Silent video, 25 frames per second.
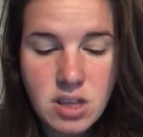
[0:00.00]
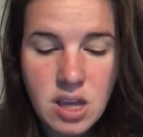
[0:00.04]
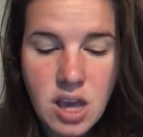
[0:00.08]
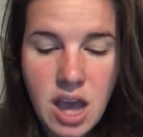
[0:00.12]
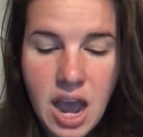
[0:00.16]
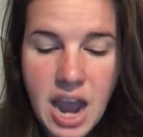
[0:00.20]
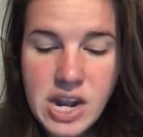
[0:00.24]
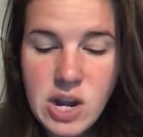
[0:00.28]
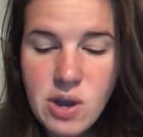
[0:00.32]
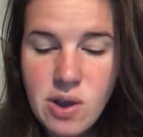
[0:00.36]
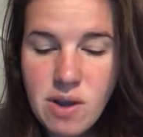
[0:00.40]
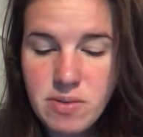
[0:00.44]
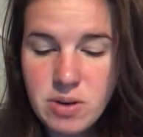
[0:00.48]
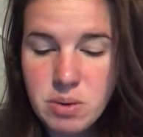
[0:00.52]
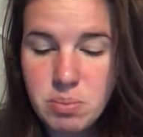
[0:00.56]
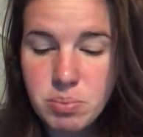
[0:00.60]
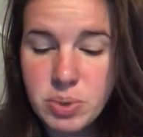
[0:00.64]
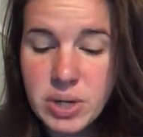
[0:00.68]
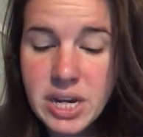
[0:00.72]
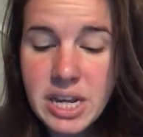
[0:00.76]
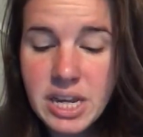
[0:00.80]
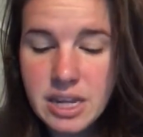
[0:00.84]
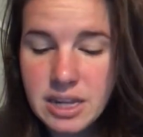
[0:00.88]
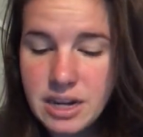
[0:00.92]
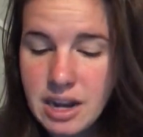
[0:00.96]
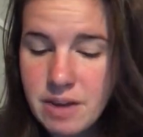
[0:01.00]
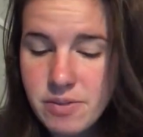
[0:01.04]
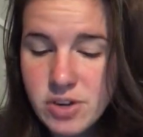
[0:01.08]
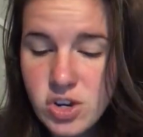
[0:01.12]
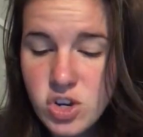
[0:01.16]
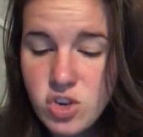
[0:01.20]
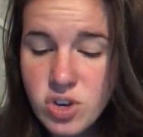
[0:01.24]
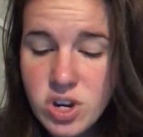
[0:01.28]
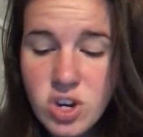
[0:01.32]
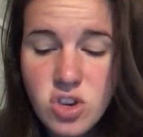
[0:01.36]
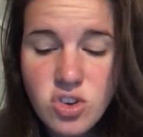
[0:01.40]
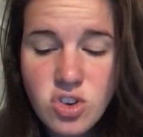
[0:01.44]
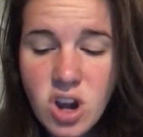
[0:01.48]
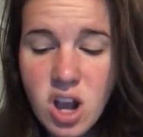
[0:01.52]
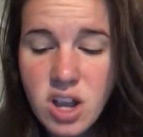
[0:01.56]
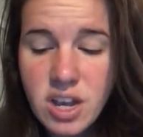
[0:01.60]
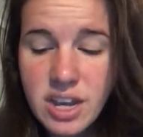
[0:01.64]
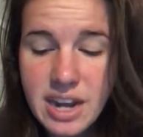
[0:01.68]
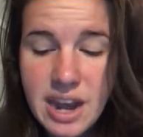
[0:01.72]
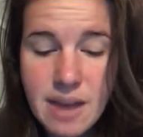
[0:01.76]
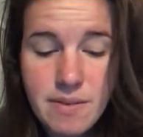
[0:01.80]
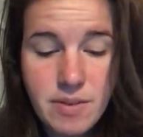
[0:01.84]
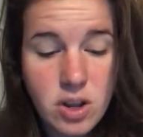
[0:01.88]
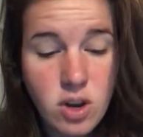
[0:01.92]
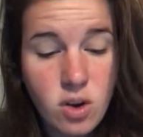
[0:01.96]
I know every brick and every tree trunk
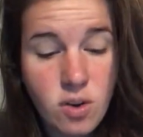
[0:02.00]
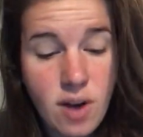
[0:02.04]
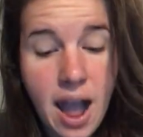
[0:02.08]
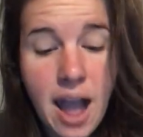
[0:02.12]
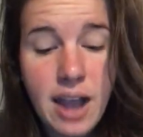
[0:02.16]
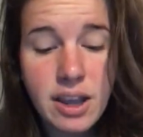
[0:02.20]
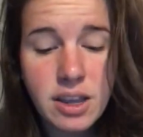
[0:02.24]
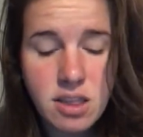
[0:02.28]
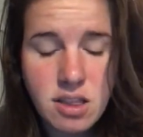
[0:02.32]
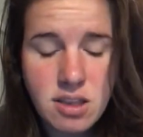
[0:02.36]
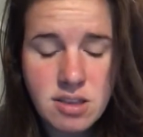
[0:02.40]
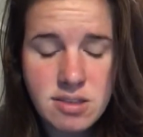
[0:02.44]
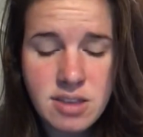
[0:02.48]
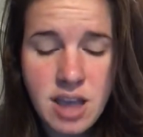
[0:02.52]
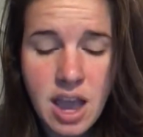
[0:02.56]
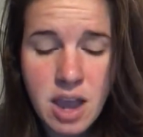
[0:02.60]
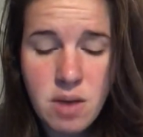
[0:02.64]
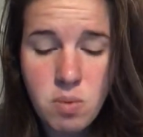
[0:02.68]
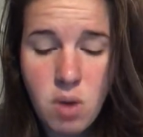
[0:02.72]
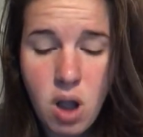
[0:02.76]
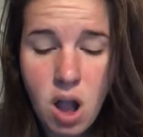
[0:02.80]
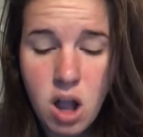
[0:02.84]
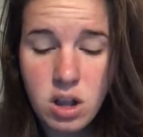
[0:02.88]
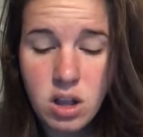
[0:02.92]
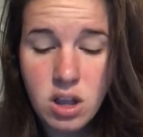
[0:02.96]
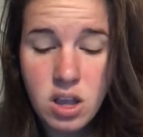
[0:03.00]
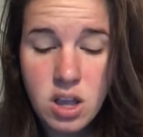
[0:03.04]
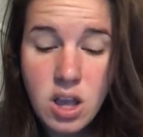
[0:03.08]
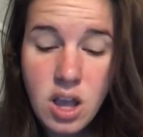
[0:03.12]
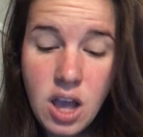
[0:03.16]
and every crack in the sidewalk.